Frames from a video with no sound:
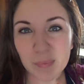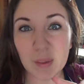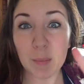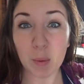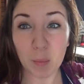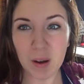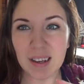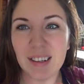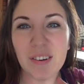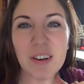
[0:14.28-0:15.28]
number
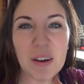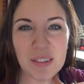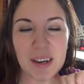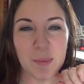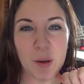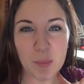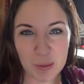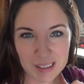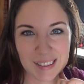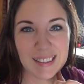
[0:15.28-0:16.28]
one, you know that I'm
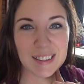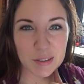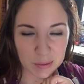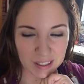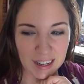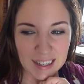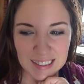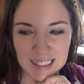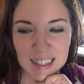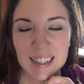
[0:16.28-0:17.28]
completely
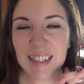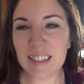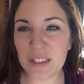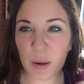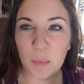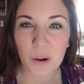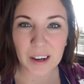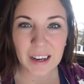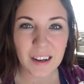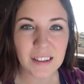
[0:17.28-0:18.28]
disorganized. So I'm
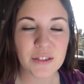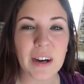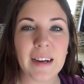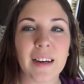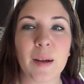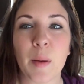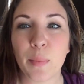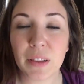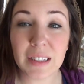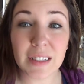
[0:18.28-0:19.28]
working on trying to come
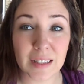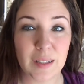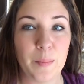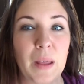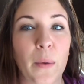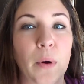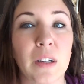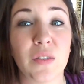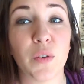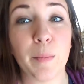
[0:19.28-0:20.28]
up with a system that
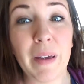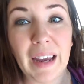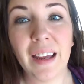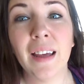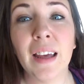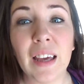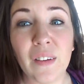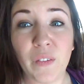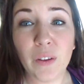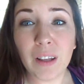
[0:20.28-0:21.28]
works for me.
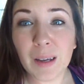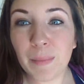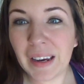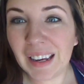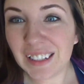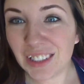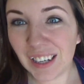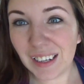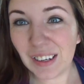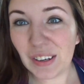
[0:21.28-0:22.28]
If you look in my
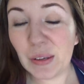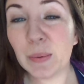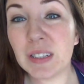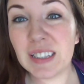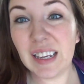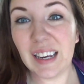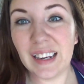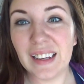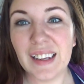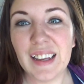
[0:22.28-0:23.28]
kitchen, you will
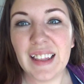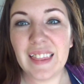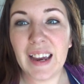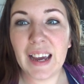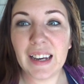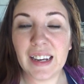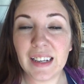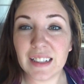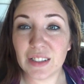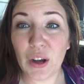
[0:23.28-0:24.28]
see that
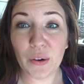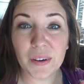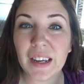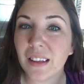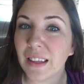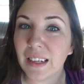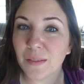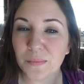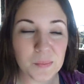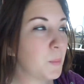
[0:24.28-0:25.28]
it is already
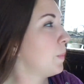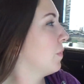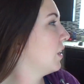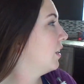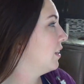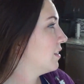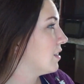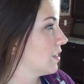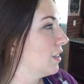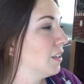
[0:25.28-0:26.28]
clean.
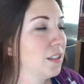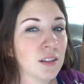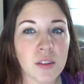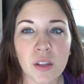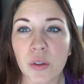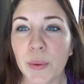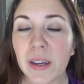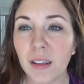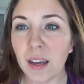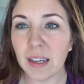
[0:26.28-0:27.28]
It's three
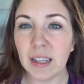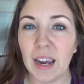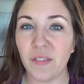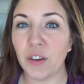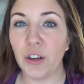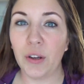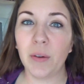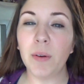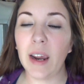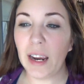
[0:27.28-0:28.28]
o'clock in the
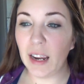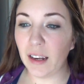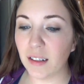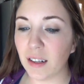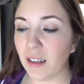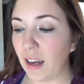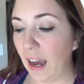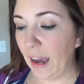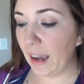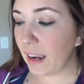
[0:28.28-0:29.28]
afternoon and
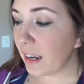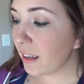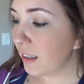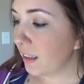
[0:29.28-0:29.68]
I